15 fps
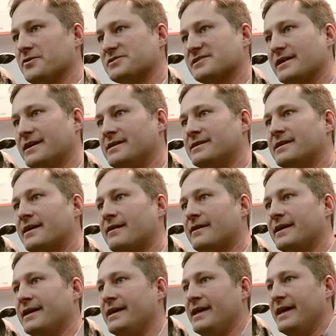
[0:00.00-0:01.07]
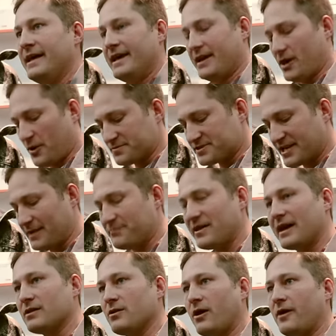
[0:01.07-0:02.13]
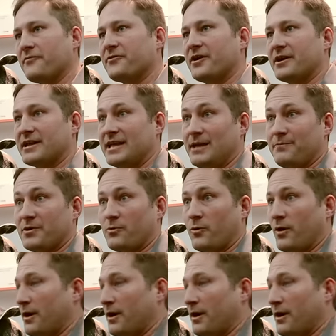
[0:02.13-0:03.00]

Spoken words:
you go sedentary, it helps keep that loft there to keep you